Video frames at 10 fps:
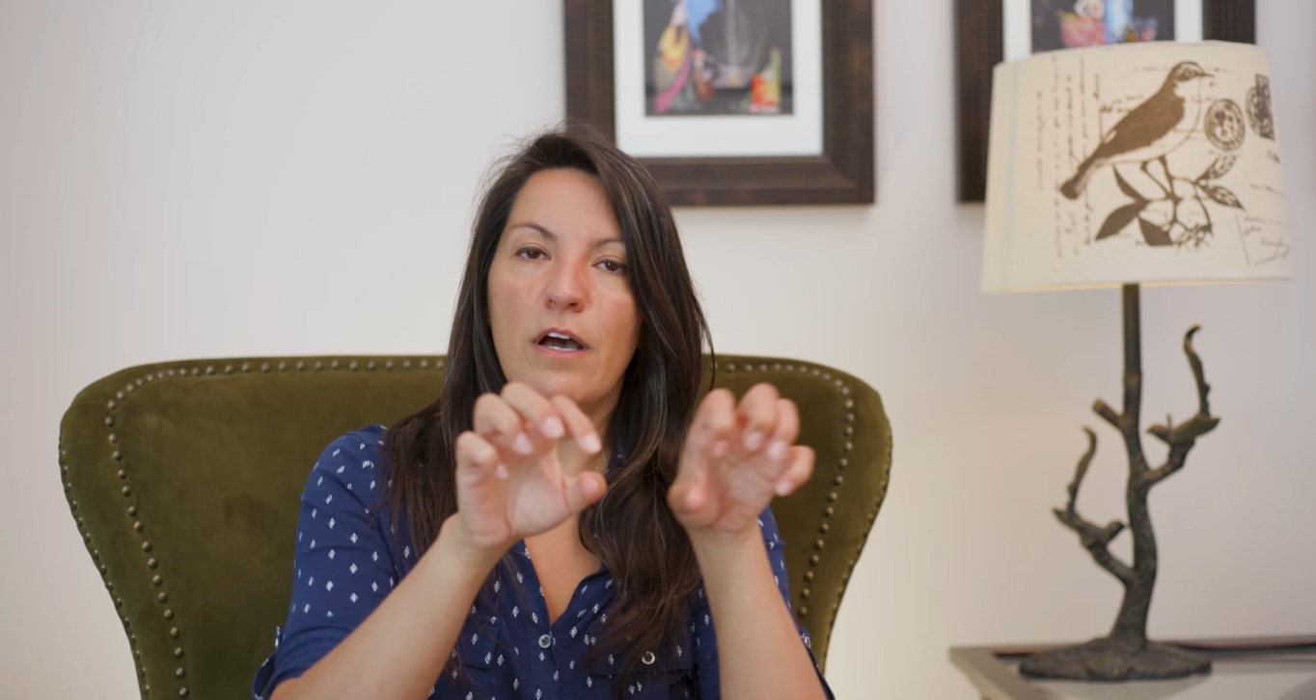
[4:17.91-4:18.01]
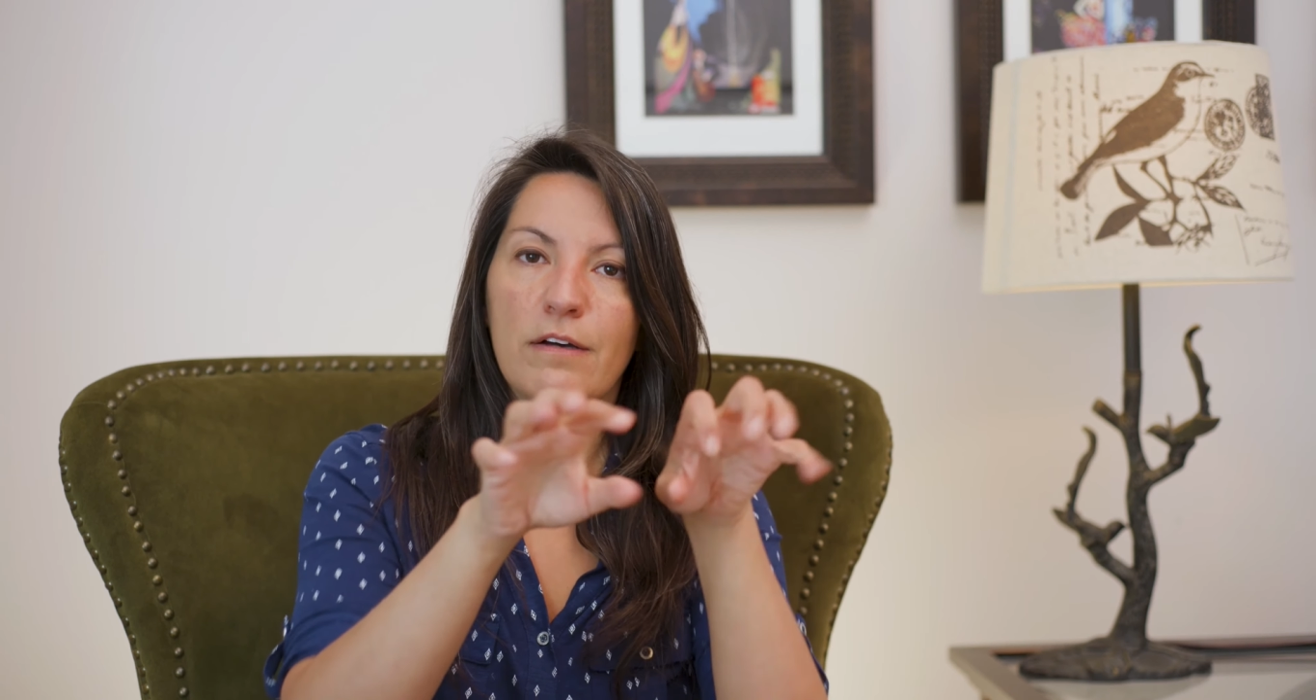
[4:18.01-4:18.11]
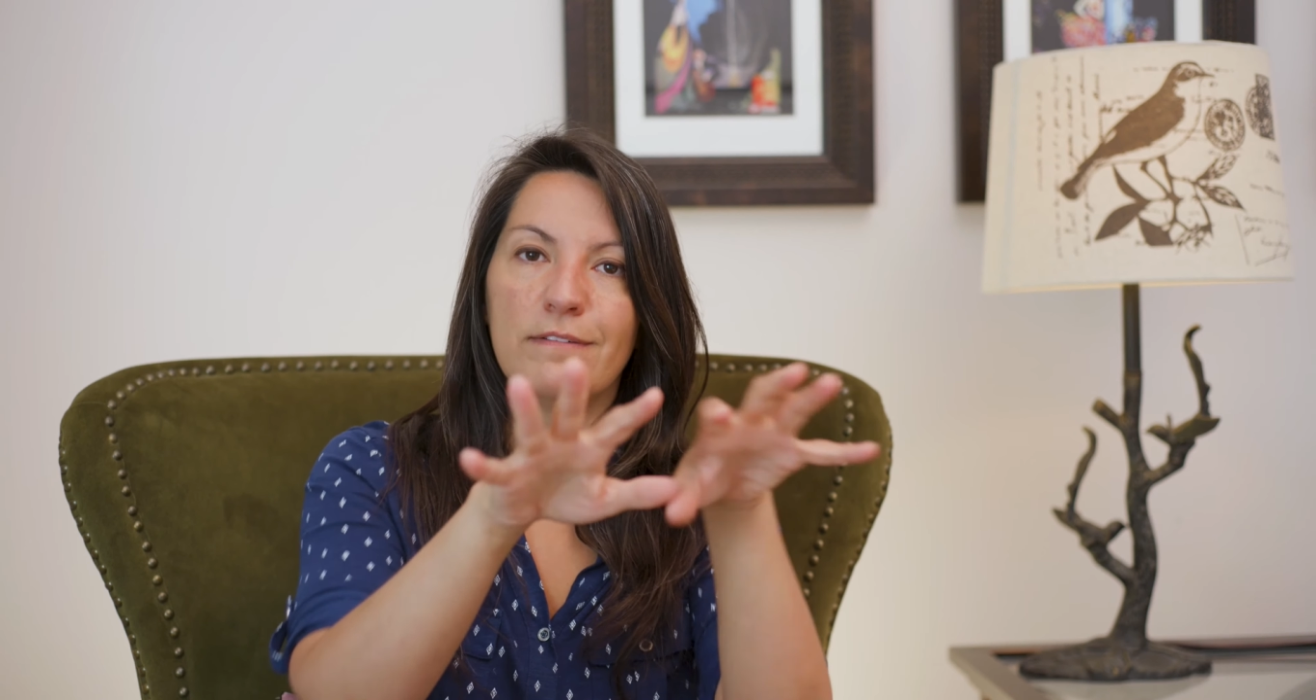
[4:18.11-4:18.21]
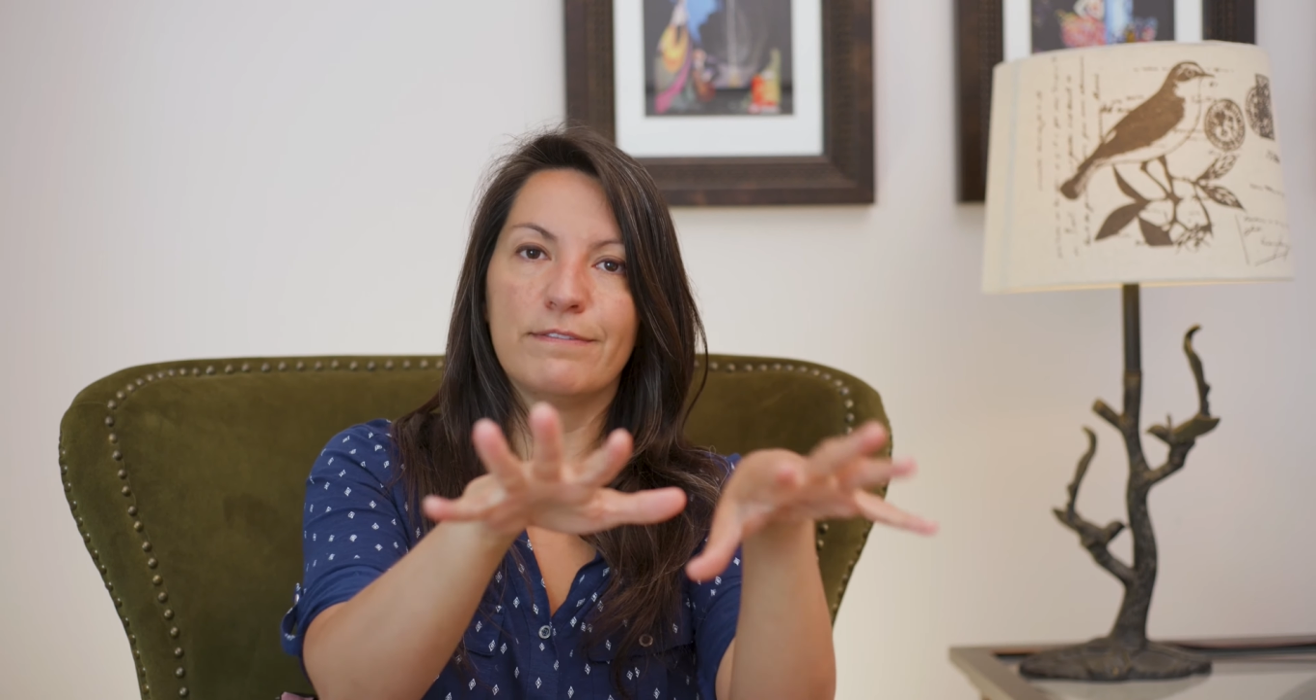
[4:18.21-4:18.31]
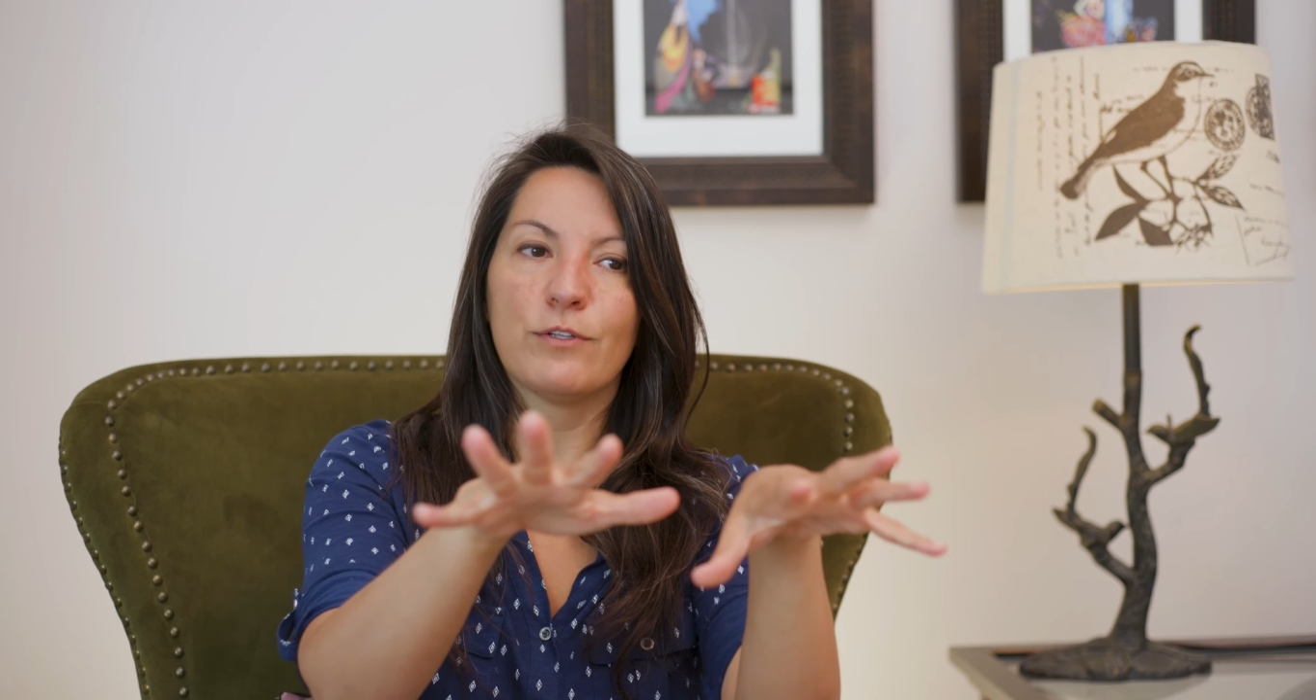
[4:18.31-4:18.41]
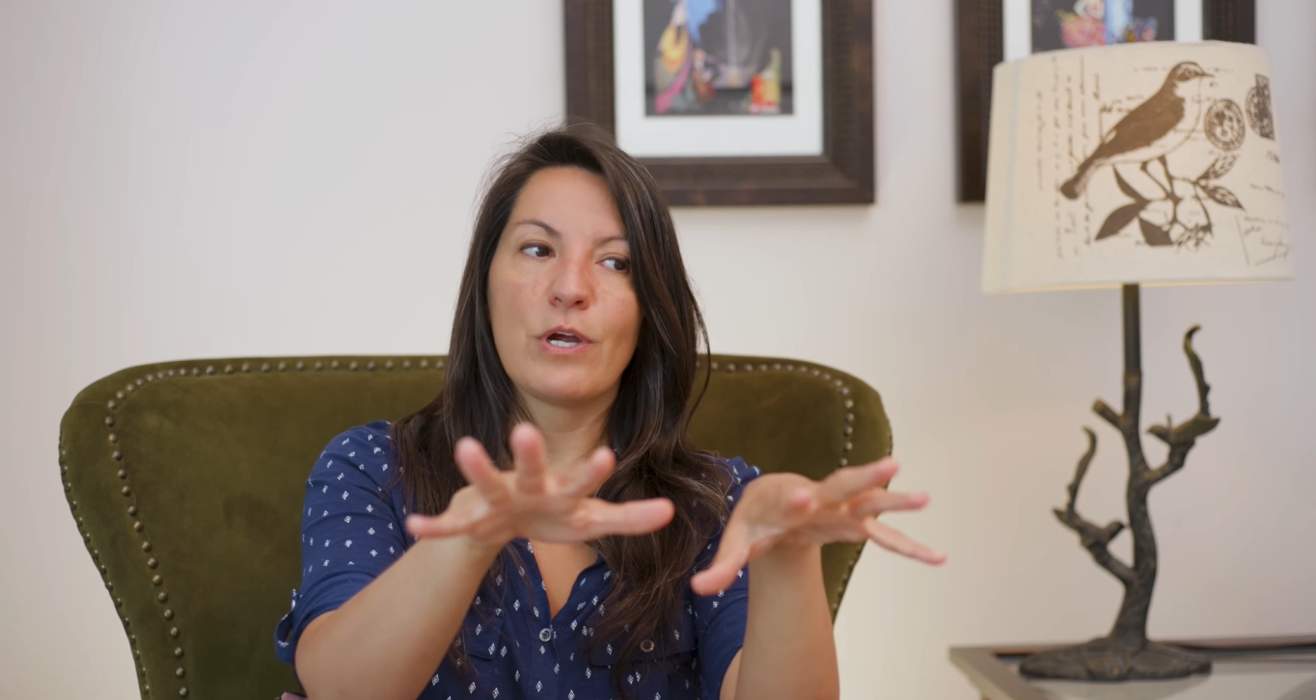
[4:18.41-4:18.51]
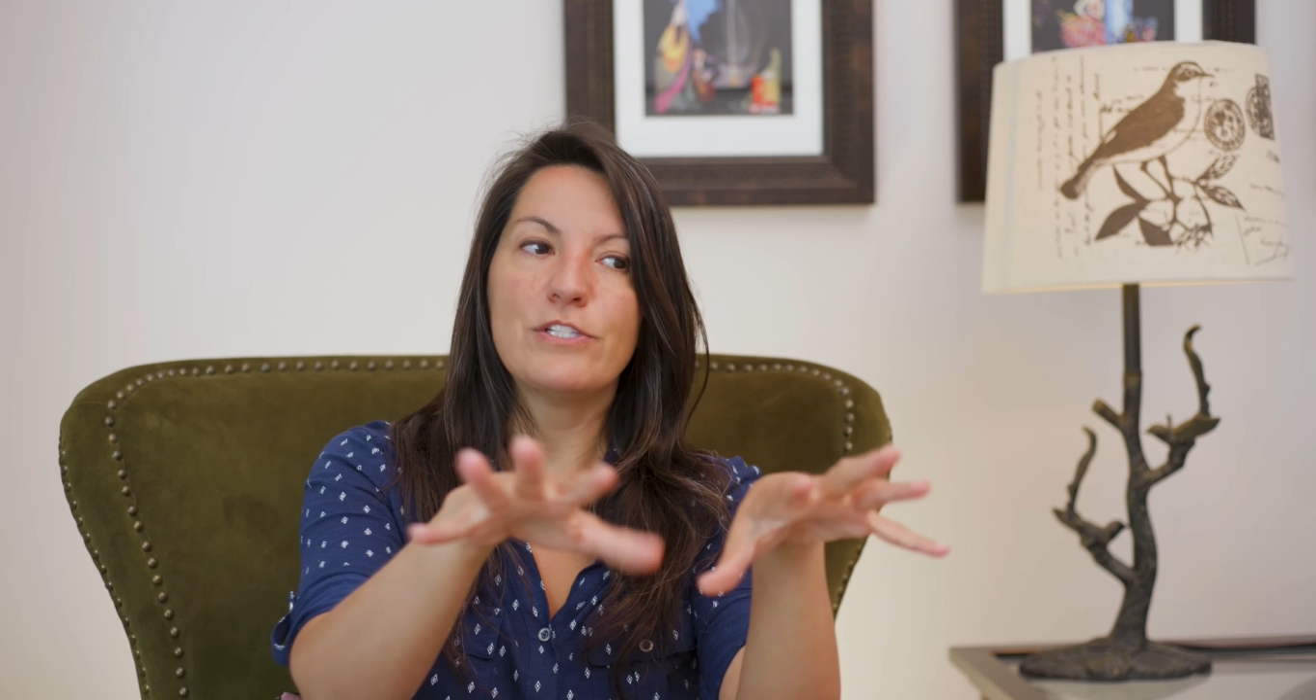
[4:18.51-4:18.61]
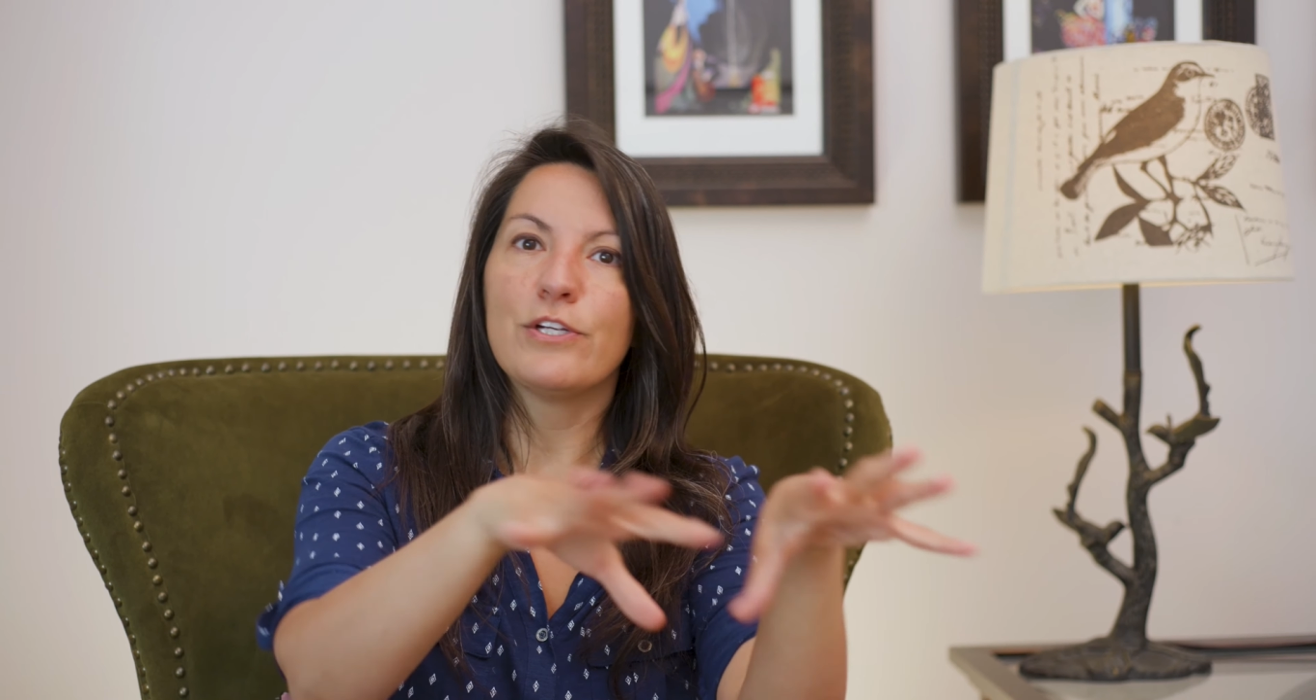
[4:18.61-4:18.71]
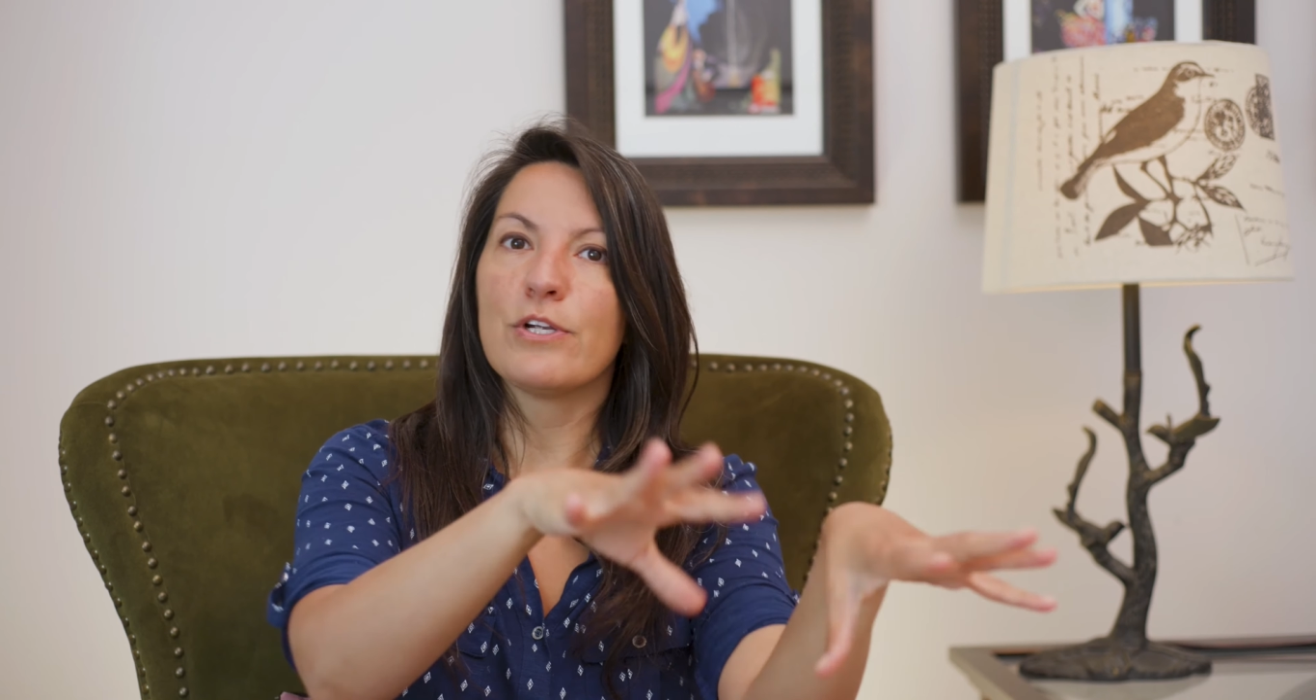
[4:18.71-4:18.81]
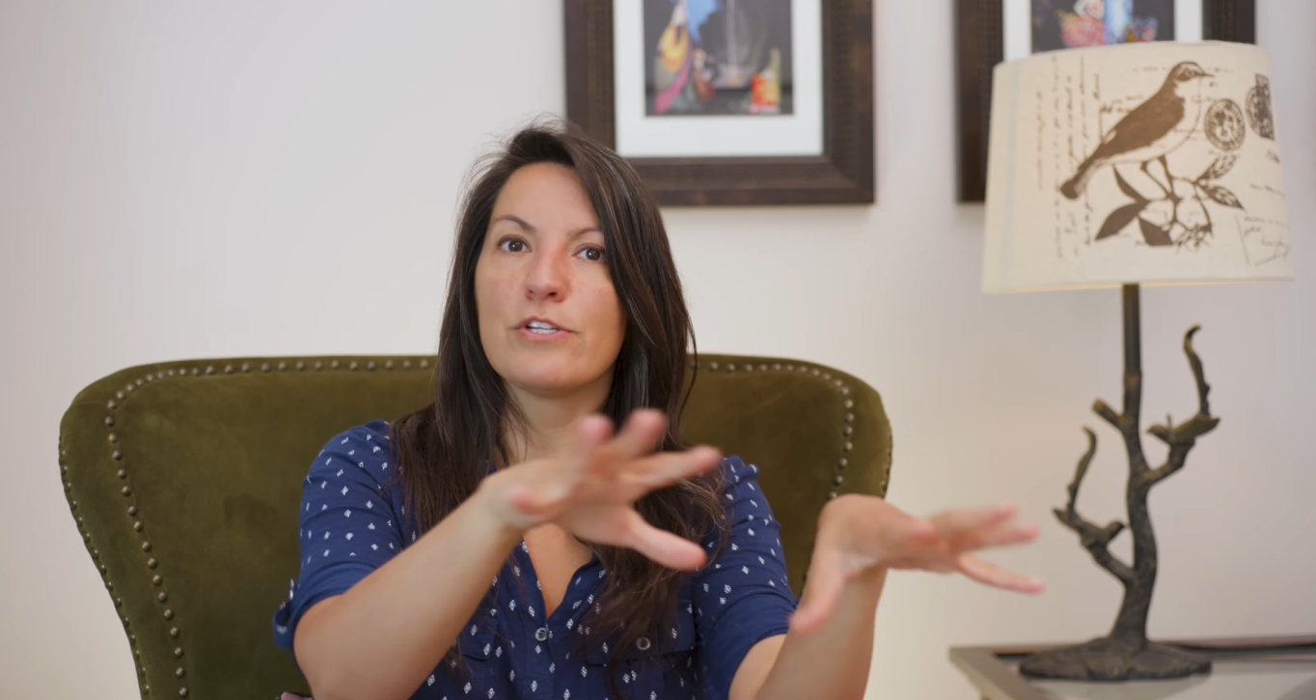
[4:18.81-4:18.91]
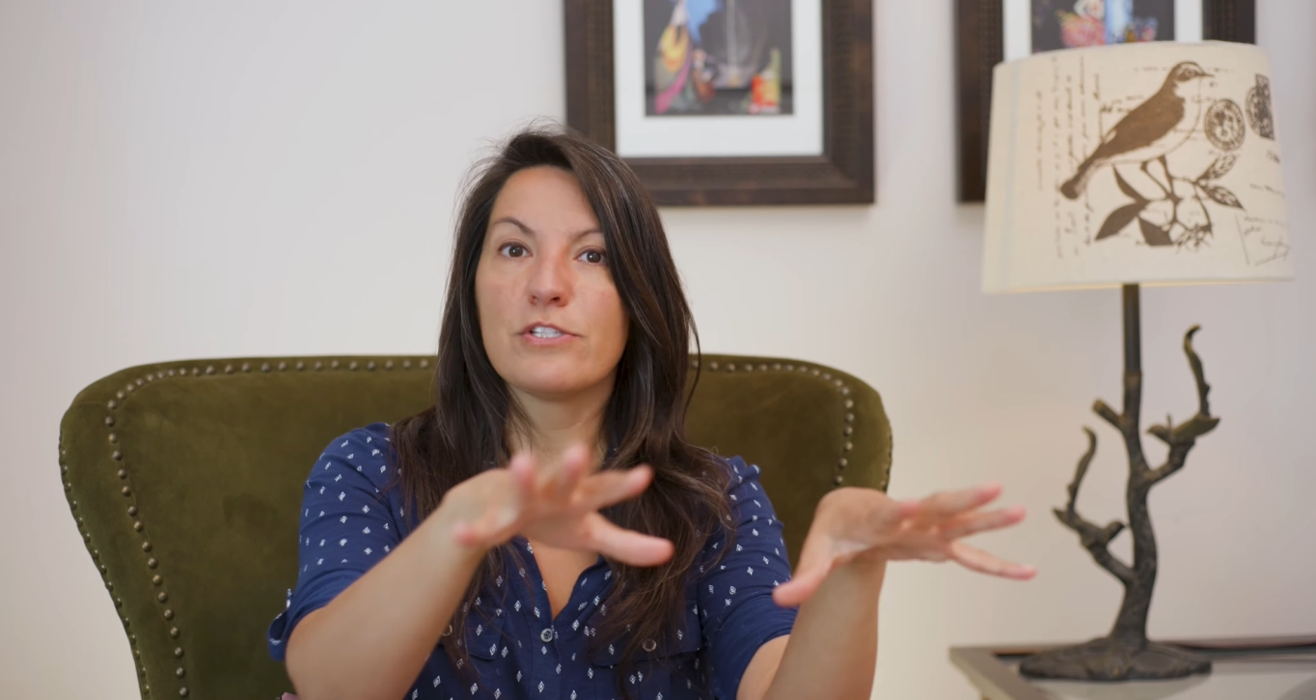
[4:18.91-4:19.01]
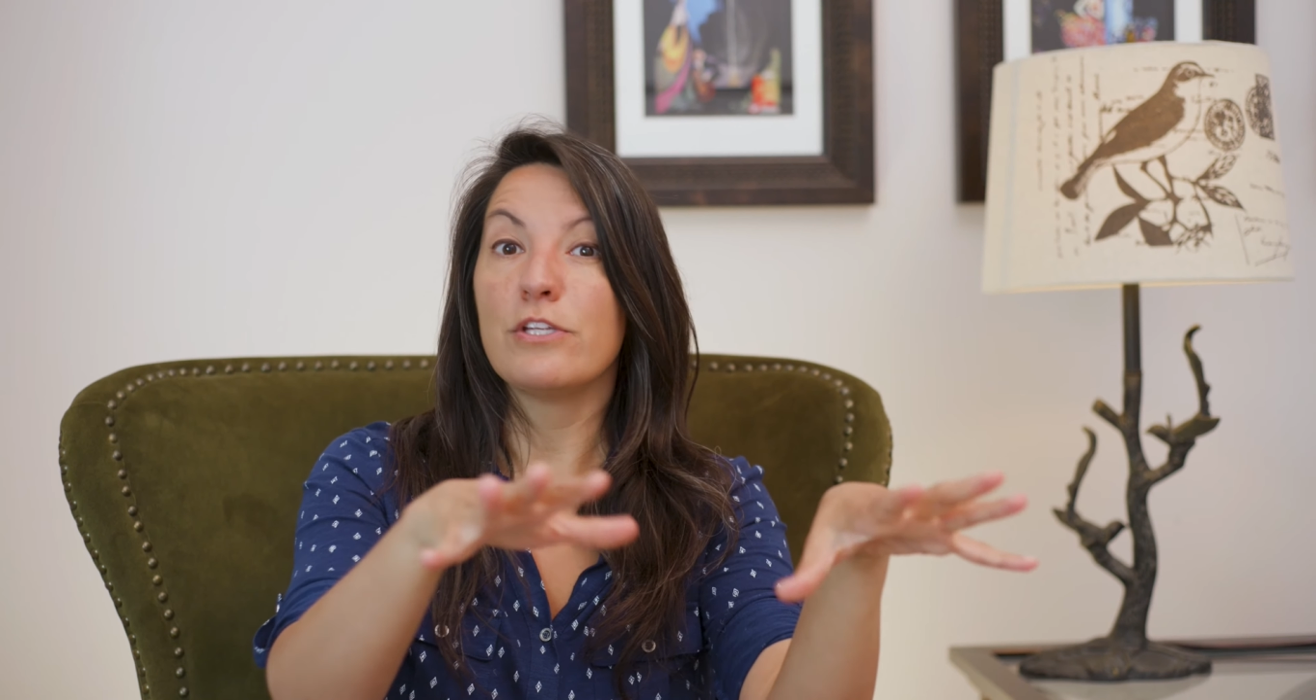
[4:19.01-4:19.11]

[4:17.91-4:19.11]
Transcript: of criteria